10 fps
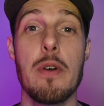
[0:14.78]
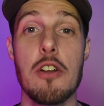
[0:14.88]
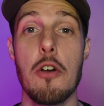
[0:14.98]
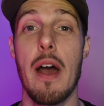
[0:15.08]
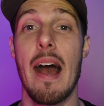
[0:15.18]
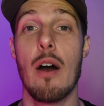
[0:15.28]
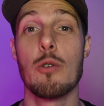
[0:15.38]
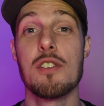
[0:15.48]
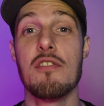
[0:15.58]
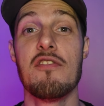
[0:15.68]
we know
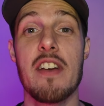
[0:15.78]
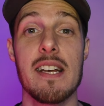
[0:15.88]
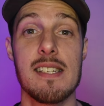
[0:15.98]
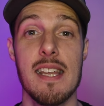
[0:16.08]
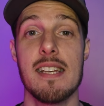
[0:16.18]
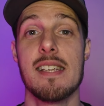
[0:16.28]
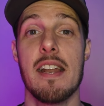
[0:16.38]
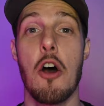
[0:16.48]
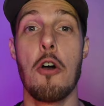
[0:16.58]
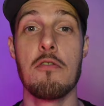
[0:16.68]
how to fix this
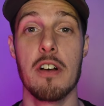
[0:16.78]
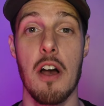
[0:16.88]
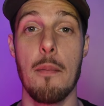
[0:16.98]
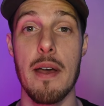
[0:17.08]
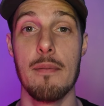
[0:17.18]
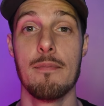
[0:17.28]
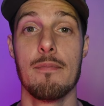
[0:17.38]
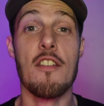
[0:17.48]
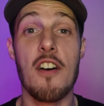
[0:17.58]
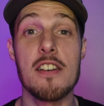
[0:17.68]
and overcome it.
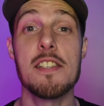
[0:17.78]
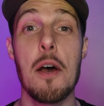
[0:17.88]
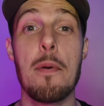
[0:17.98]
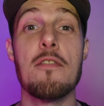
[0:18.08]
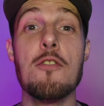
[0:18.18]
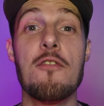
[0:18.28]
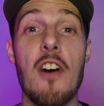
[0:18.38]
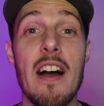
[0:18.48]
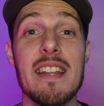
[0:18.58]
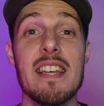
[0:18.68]
First up, if you
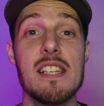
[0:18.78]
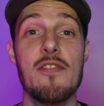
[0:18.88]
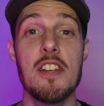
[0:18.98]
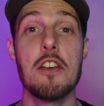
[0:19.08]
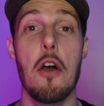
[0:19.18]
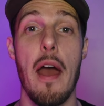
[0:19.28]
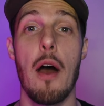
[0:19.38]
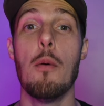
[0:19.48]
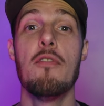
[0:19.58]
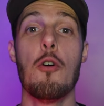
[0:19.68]
find this video
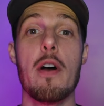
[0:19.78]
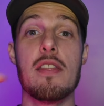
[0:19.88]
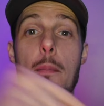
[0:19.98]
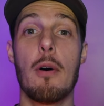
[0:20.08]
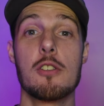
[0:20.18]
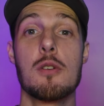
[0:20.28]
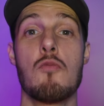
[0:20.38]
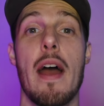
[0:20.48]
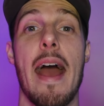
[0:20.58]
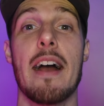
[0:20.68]
helpful, in the bottom
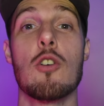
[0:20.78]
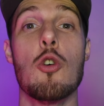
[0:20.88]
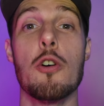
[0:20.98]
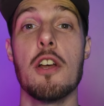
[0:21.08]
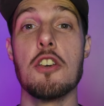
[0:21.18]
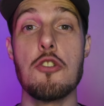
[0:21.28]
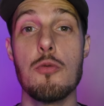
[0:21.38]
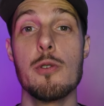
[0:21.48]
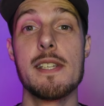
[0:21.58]
right hand corner, you will